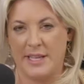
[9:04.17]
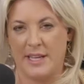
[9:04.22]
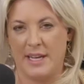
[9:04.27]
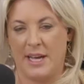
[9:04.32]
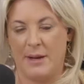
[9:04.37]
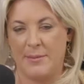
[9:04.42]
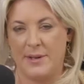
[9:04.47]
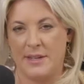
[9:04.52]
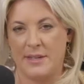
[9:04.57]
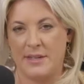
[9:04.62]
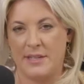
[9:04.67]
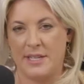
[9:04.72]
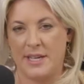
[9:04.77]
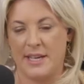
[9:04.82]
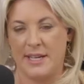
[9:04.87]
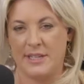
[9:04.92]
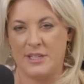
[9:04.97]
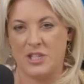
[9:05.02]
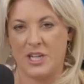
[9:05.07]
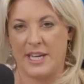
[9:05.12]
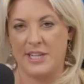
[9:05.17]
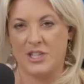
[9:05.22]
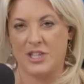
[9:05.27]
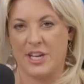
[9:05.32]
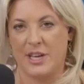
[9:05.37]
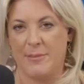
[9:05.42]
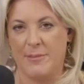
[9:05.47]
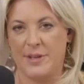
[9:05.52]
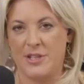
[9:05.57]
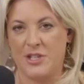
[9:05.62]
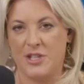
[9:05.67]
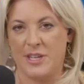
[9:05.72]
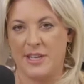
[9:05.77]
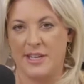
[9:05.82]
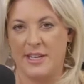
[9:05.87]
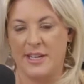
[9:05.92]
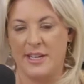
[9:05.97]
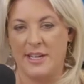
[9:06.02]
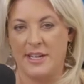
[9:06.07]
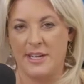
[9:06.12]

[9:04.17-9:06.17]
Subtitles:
the Climate Change Commission